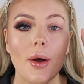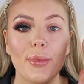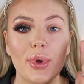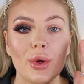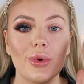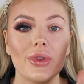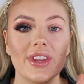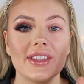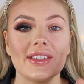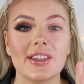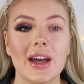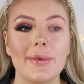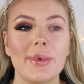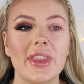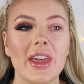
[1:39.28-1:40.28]
blue on this
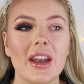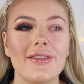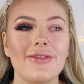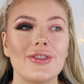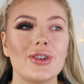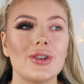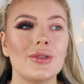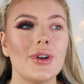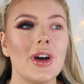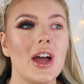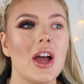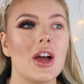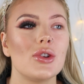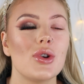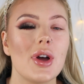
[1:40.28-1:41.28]
side, but then I thought
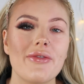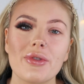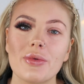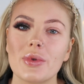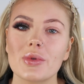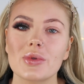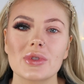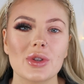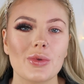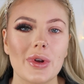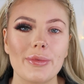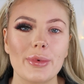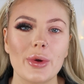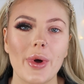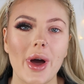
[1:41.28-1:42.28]
not everyone wants to wear a
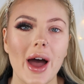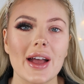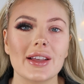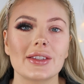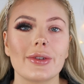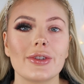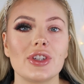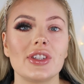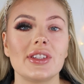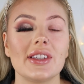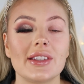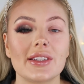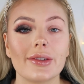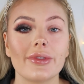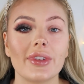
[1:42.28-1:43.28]
blue eye, so I just
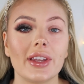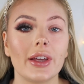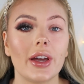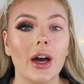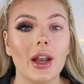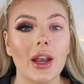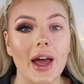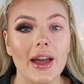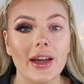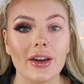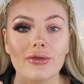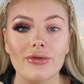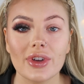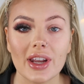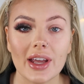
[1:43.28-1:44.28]
did something like
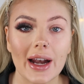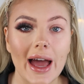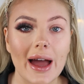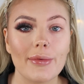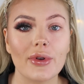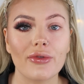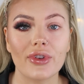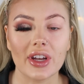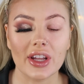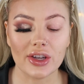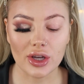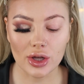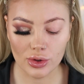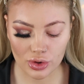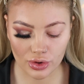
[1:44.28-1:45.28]
really glam, really
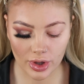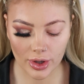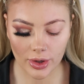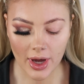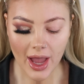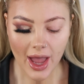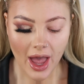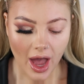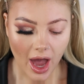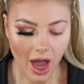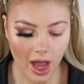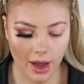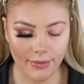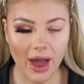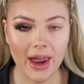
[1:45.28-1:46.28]
neutral.
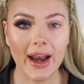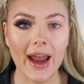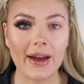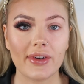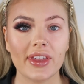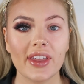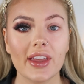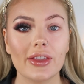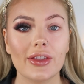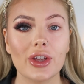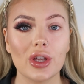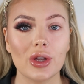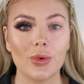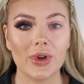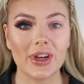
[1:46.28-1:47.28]
And everything that
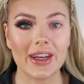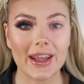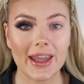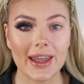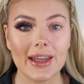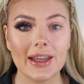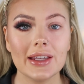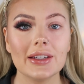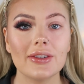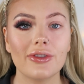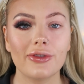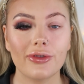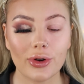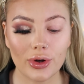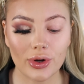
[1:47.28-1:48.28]
you will need
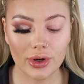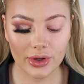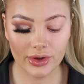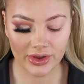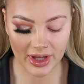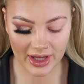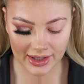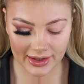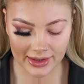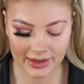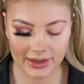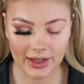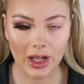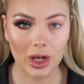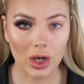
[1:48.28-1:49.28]
for
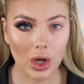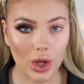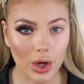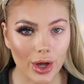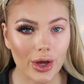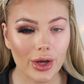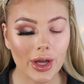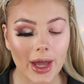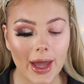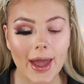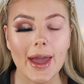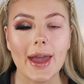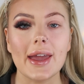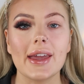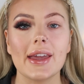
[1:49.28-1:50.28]
this look
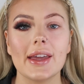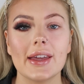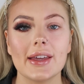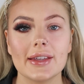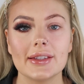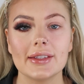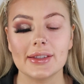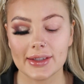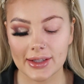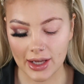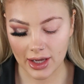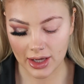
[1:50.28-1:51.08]
is